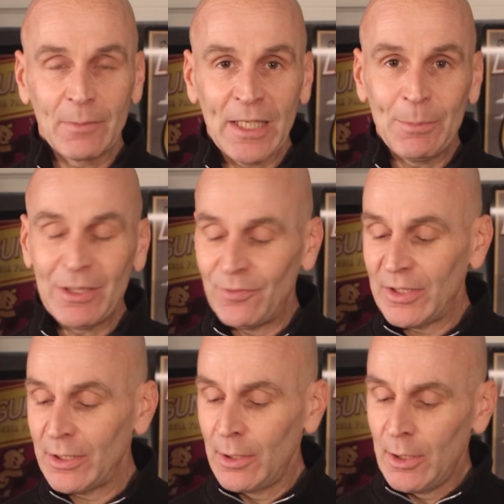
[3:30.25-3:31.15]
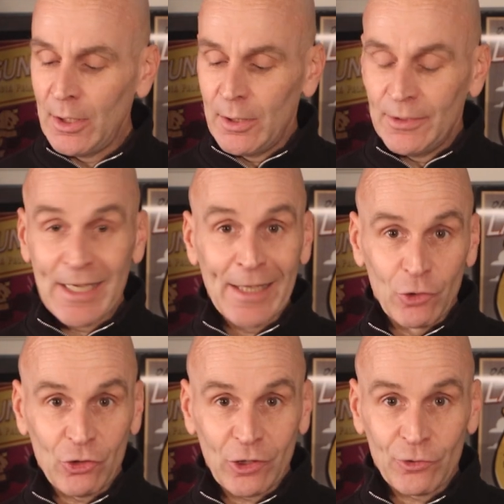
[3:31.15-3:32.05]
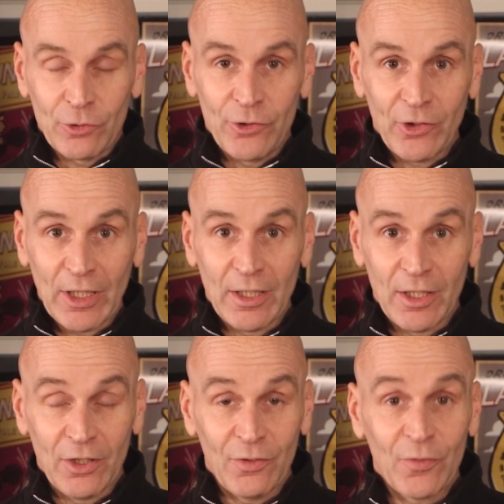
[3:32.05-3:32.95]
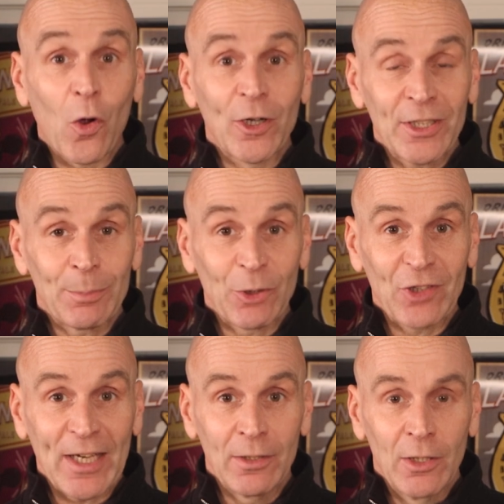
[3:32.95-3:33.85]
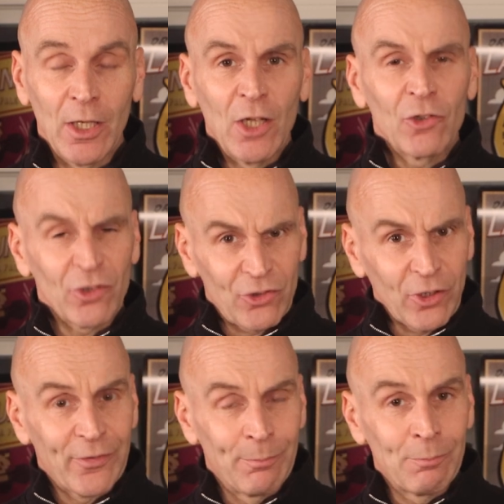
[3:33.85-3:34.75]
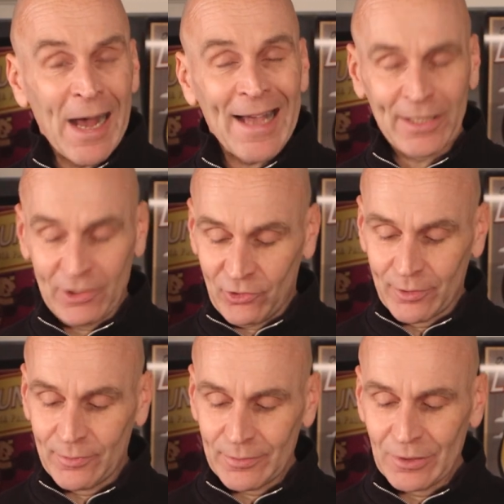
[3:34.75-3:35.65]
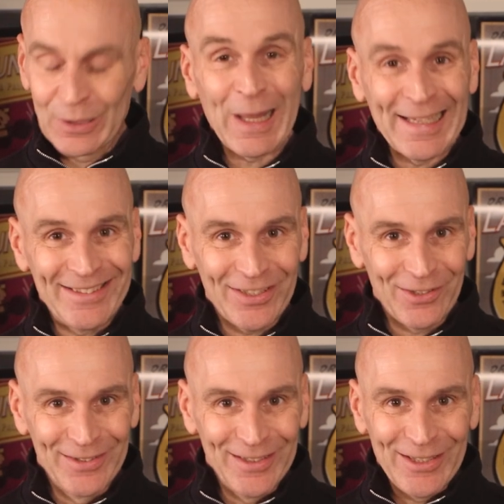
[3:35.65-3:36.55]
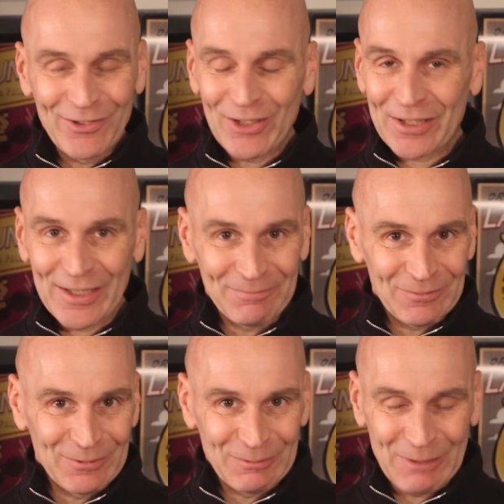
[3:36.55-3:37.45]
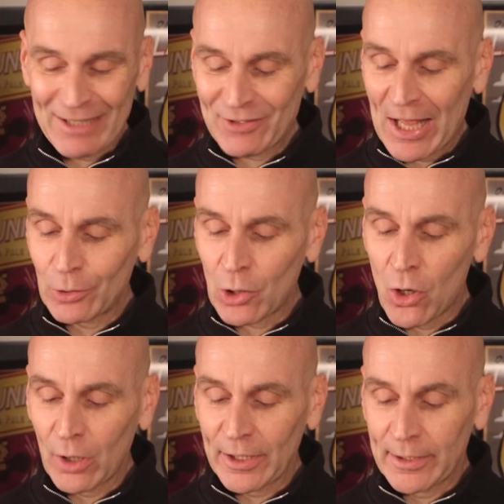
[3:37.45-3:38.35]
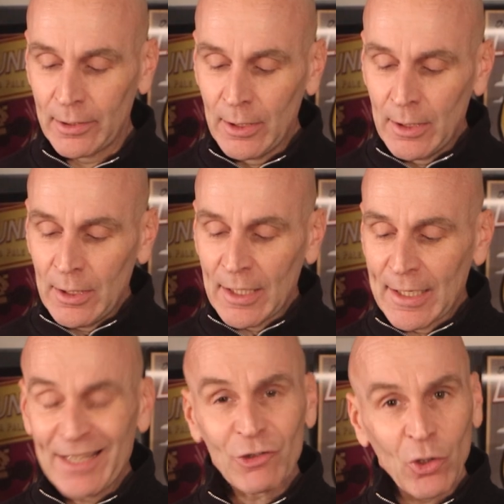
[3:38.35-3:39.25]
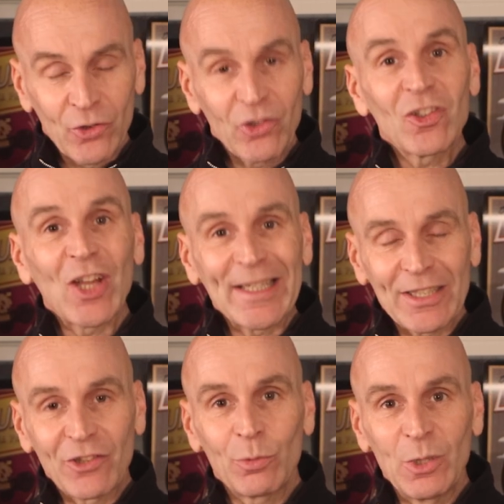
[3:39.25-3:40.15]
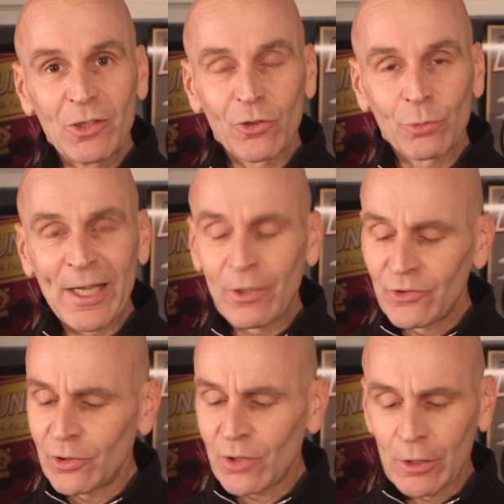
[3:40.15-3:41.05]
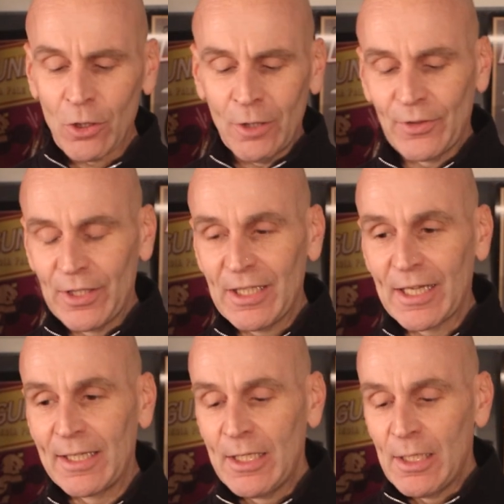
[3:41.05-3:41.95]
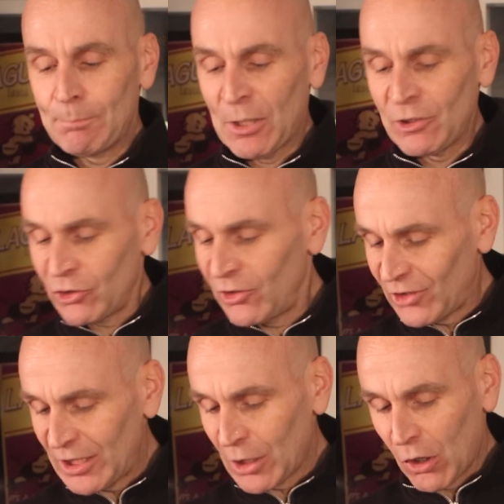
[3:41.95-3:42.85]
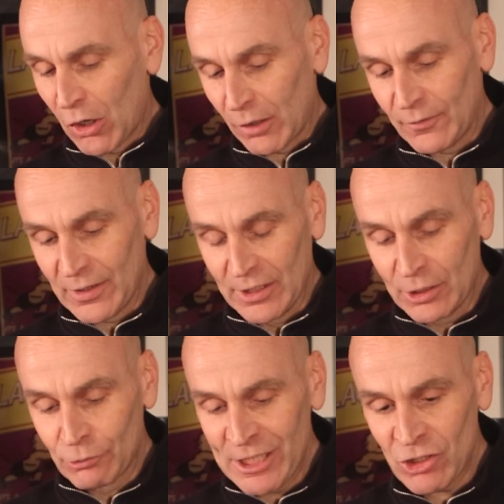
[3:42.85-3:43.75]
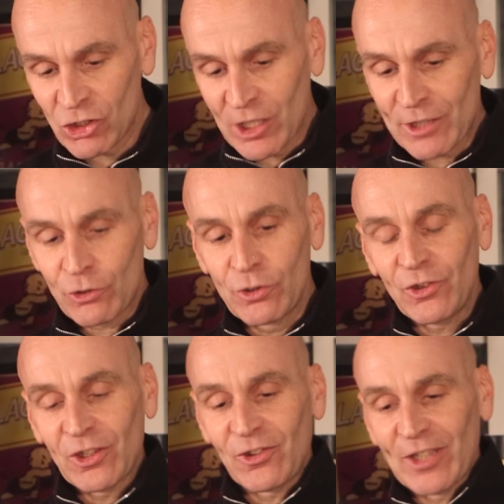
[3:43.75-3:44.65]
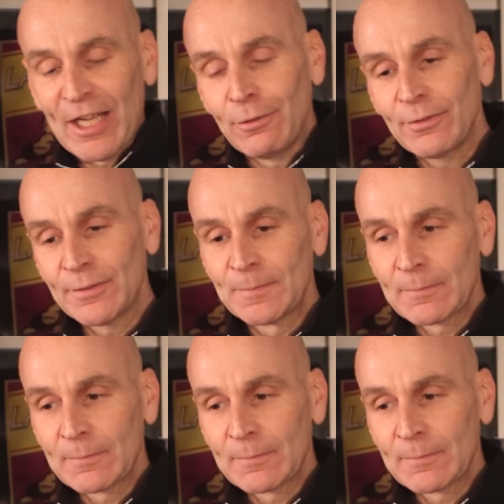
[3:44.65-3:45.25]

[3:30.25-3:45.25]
ABV. The yellow chartreuse is 40%. So it's sort of lighter, certainly less alcohol in it. It's also slightly sweeter as well. Still got a lot of the pungency of the green chartreuse itself.